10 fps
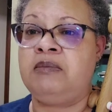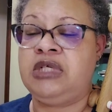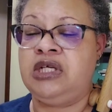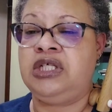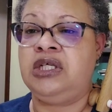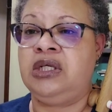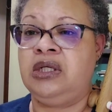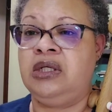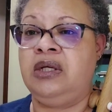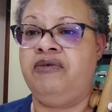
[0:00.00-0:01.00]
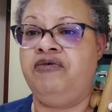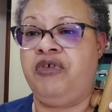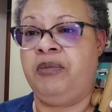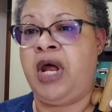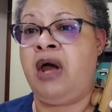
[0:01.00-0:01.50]
I'm stitching
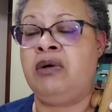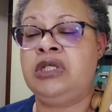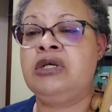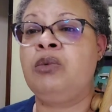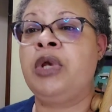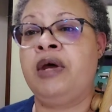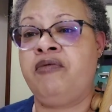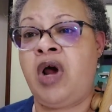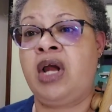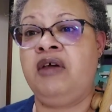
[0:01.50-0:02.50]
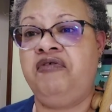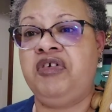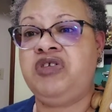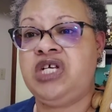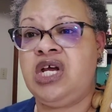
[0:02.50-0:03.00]
from now until whenever I get
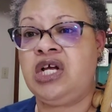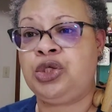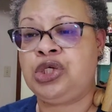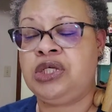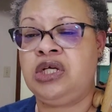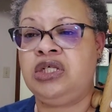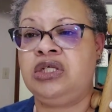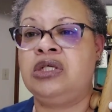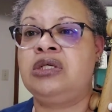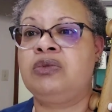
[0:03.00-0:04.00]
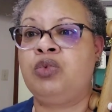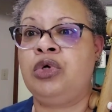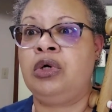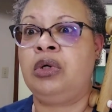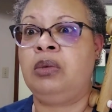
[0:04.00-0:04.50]
1500 stitches
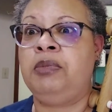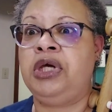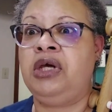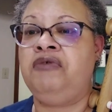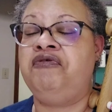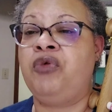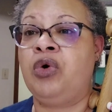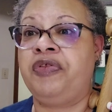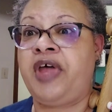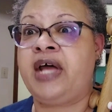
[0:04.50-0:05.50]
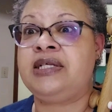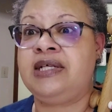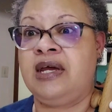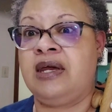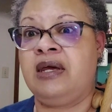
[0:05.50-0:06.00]
will be for that
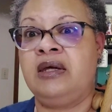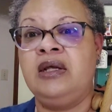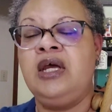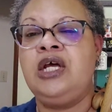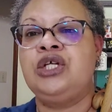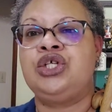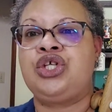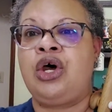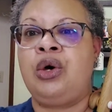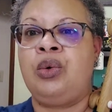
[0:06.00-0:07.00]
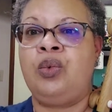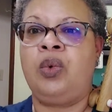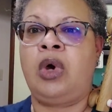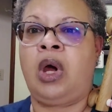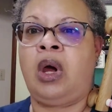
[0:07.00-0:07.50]
ticket.
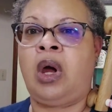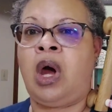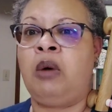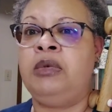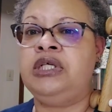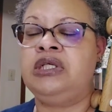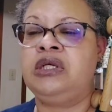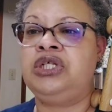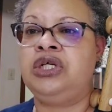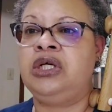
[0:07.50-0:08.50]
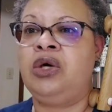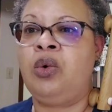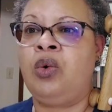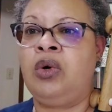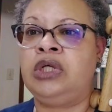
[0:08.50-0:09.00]
So I'll be stitching
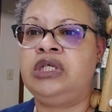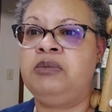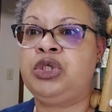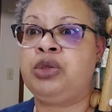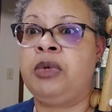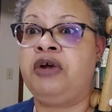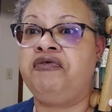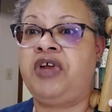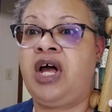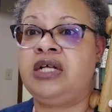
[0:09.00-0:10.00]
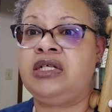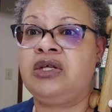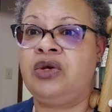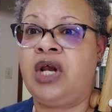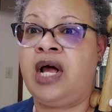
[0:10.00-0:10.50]
on temperature butterflies
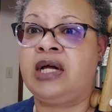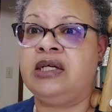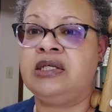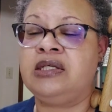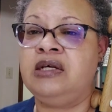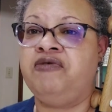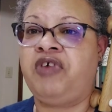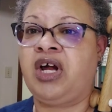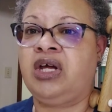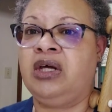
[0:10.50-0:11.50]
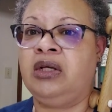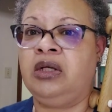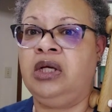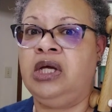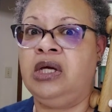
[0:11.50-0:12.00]
so that I can see if I
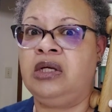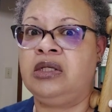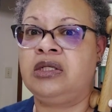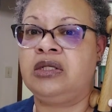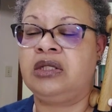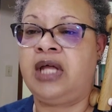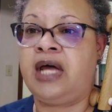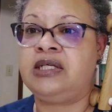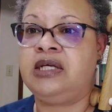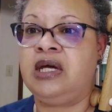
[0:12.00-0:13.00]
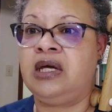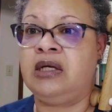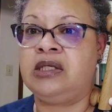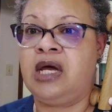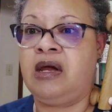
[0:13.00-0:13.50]
can get that
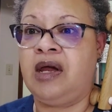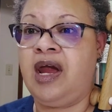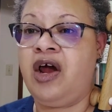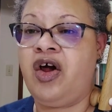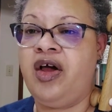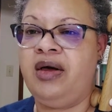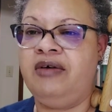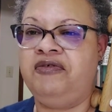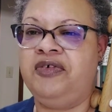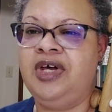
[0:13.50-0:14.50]
ticket taken care of.